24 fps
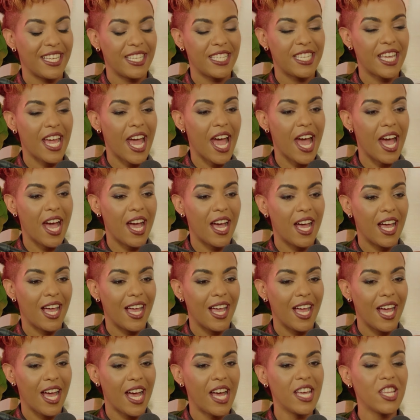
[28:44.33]
yeah
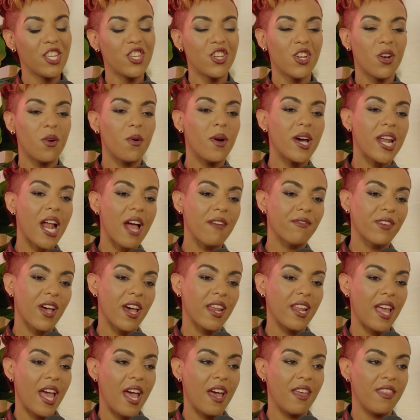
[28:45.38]
and you know what i've
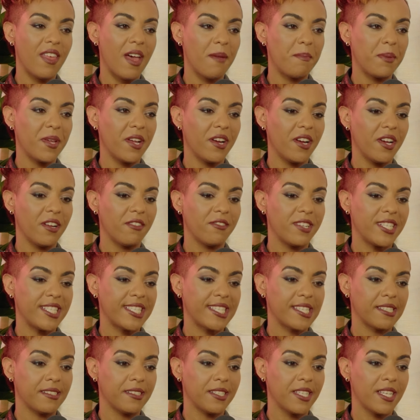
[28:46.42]
kind of had that period
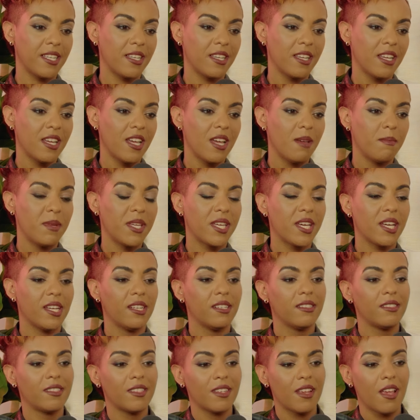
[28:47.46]
recently
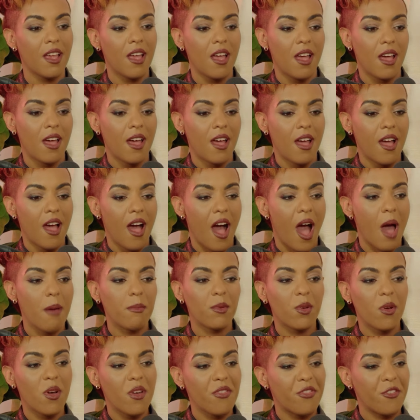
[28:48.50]
because
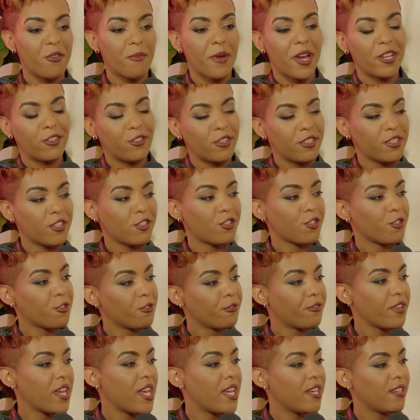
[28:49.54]
i'm going through my transitional
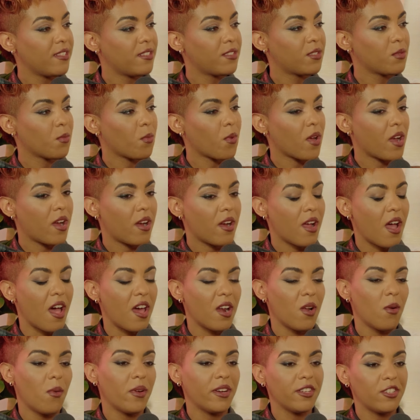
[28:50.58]
phase where mm-hmm. i
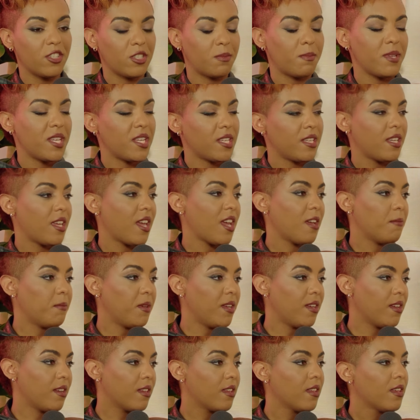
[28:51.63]
don't want to just be in
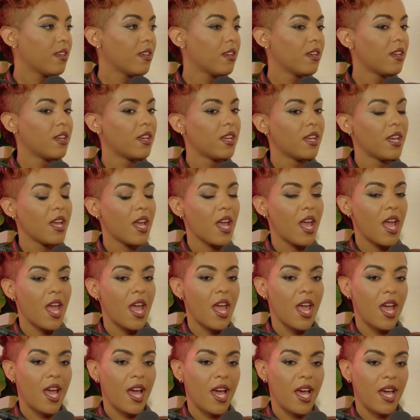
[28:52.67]
gaming yeah
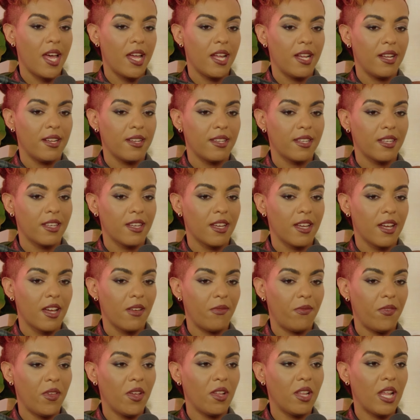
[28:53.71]
and I
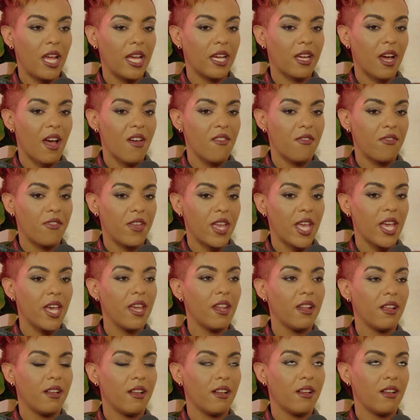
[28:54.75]
feel like I've hit